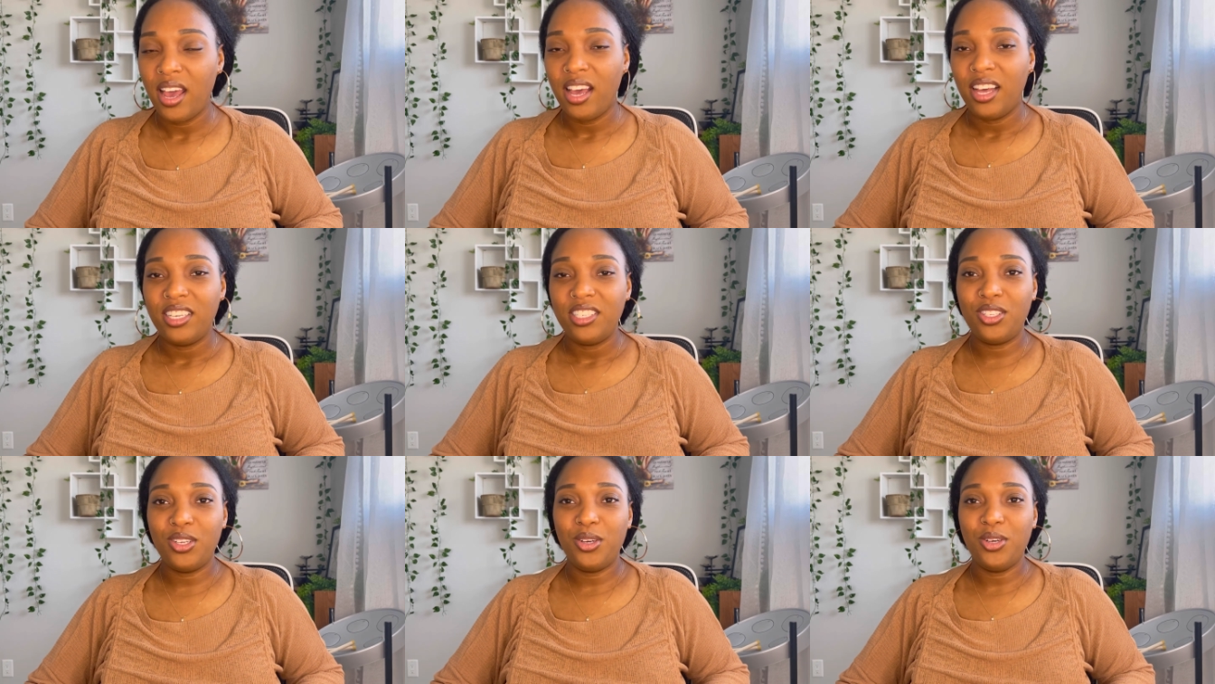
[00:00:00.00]

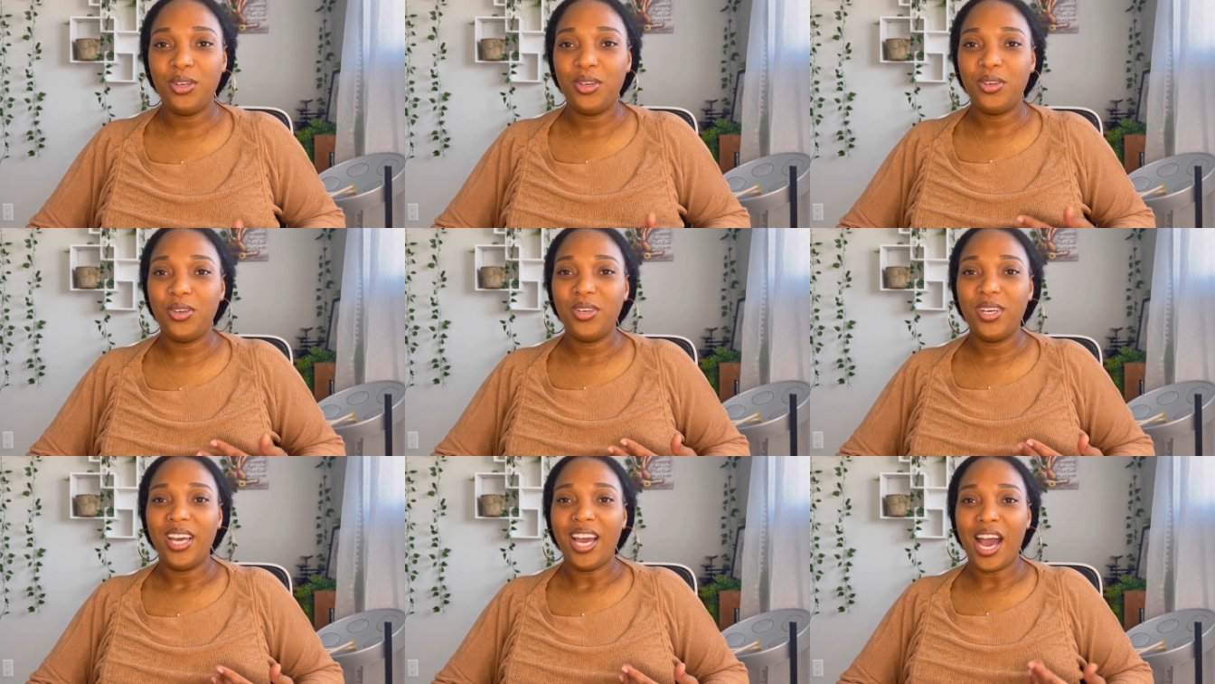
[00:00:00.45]

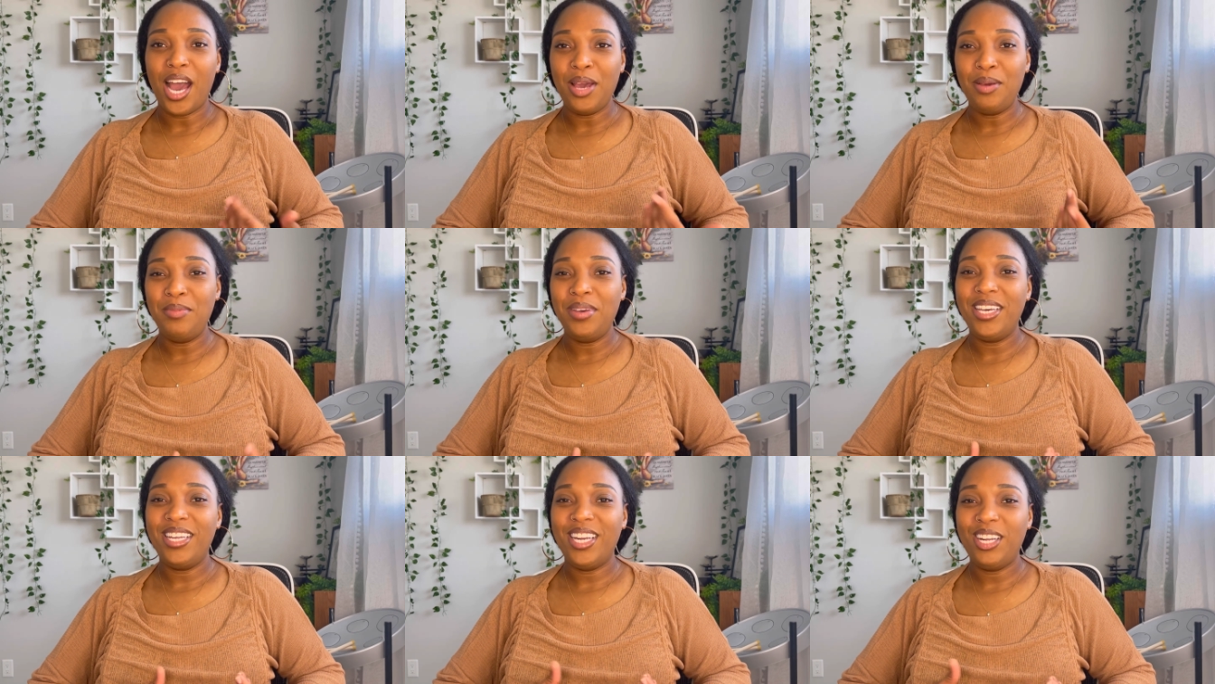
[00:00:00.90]
So I
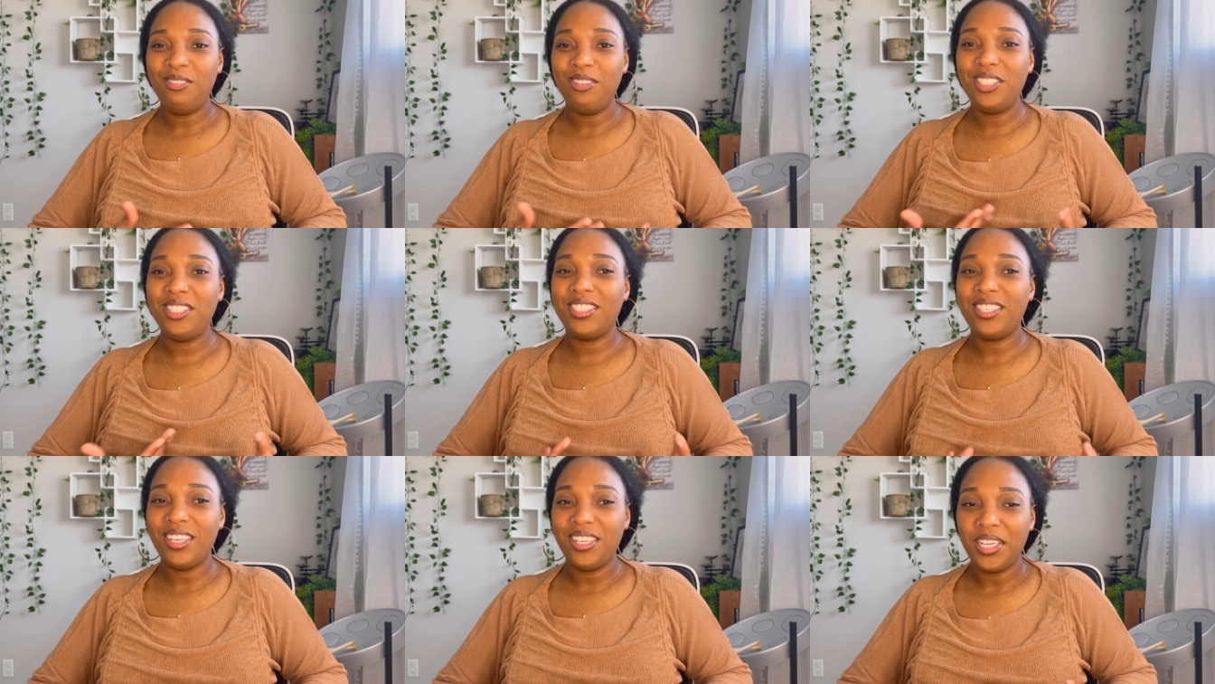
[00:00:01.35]
mean, it was
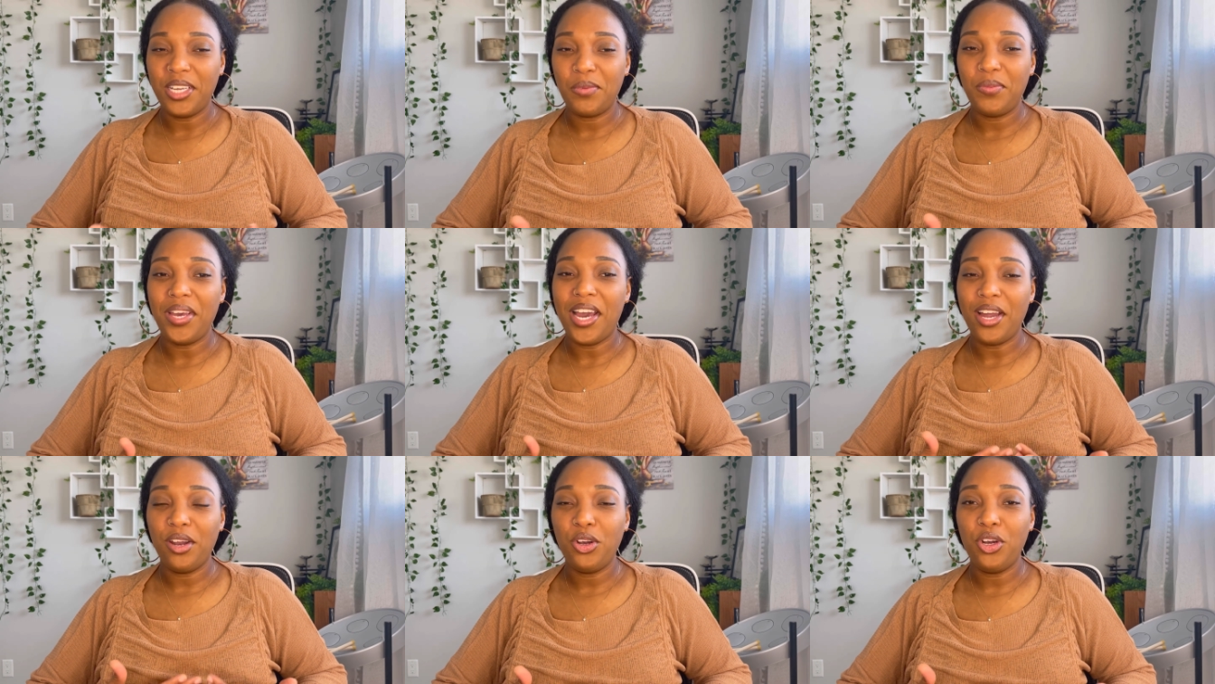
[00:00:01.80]
good. Like we
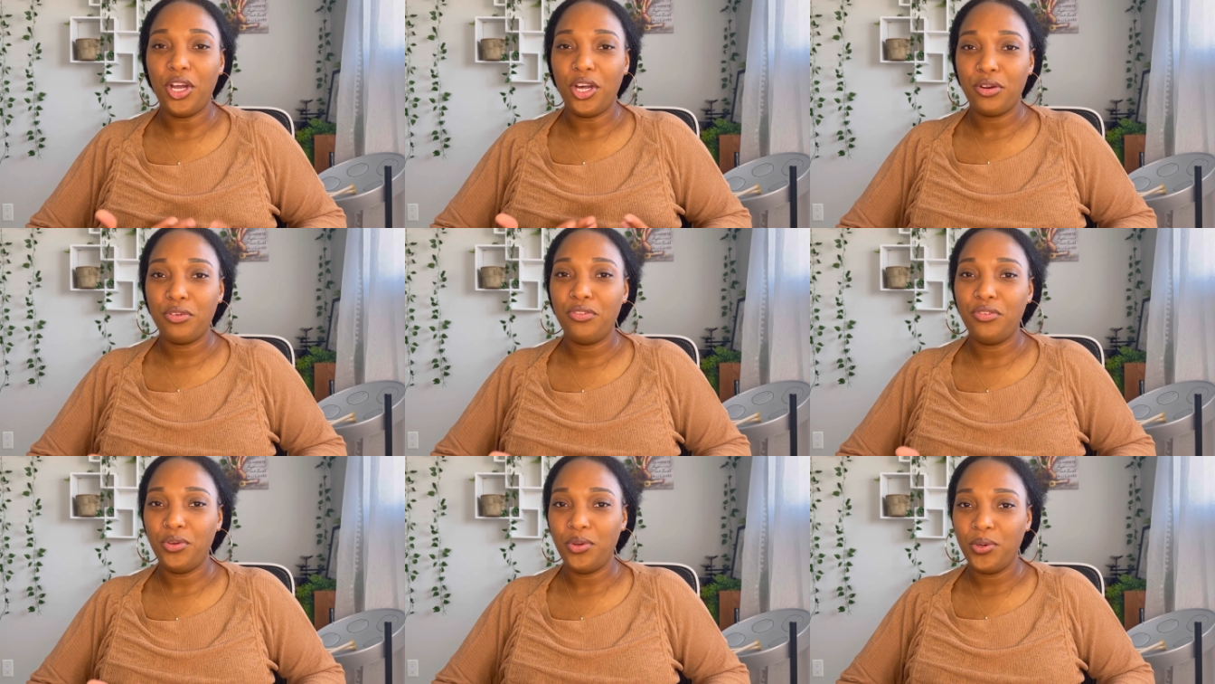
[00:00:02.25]
had a lot of
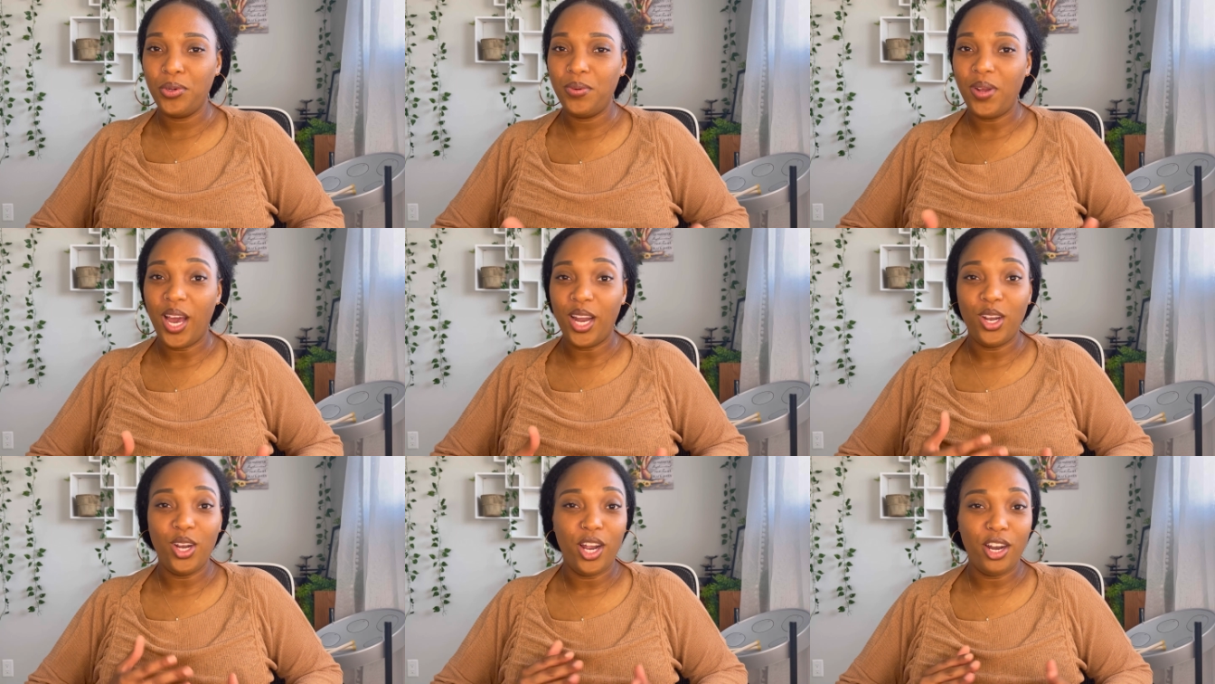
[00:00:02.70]
food, we
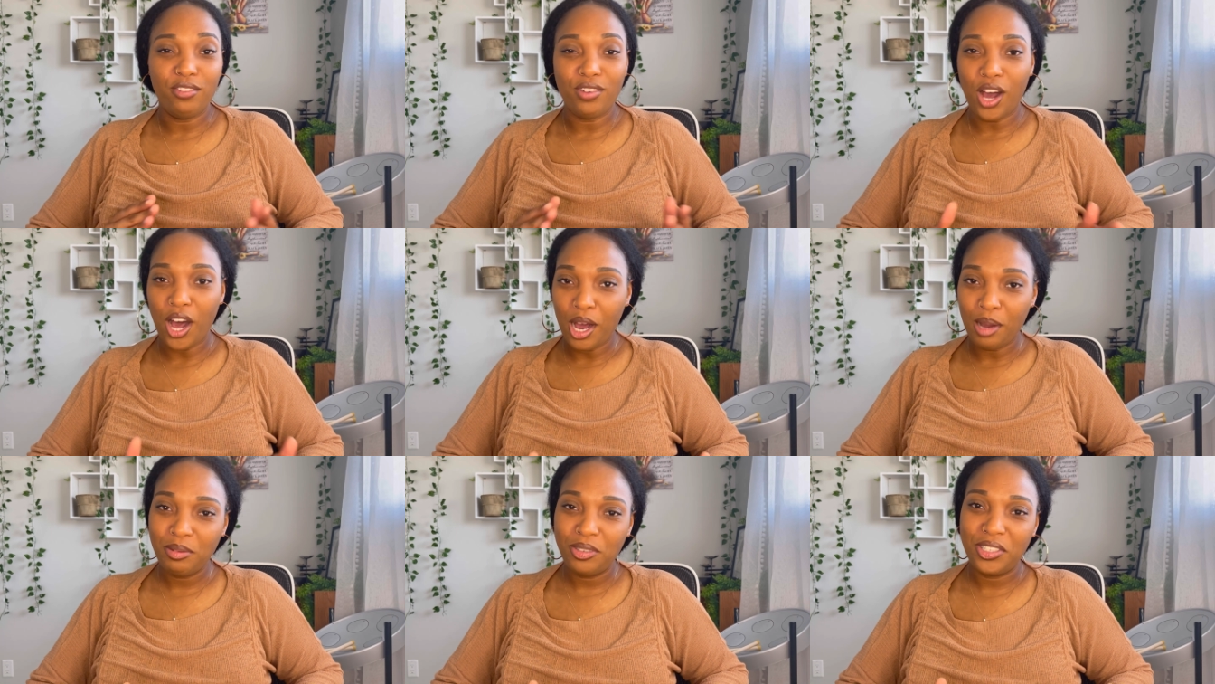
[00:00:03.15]
had a lot of
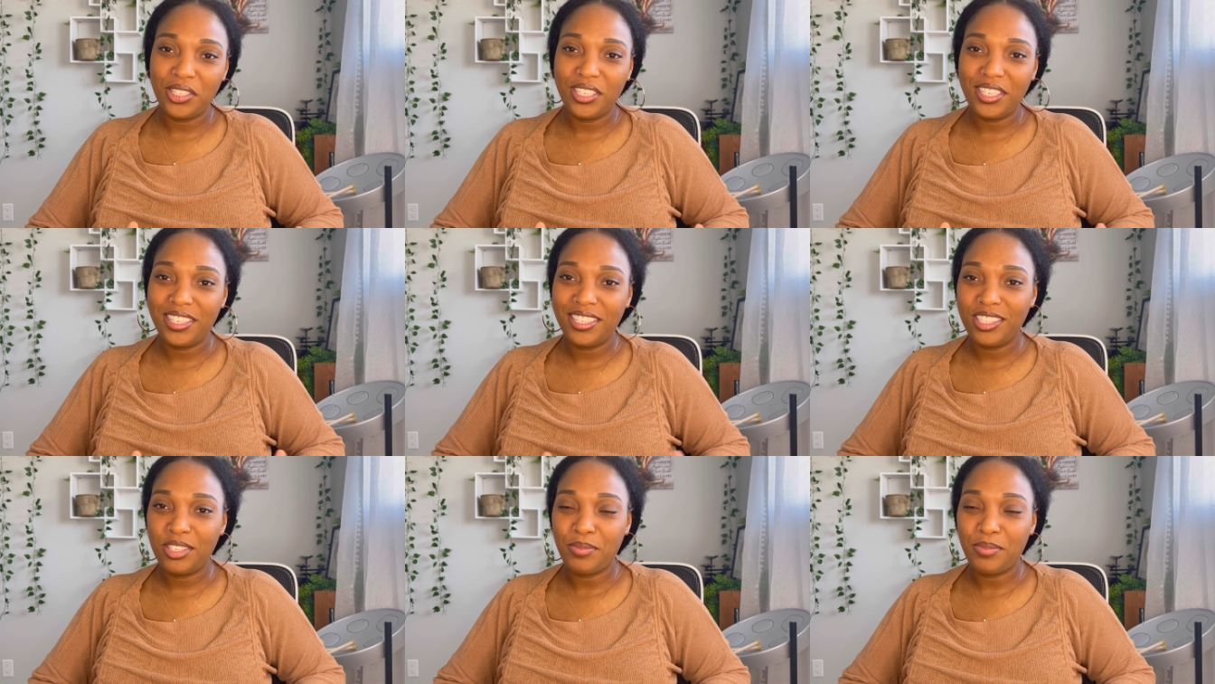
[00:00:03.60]
options,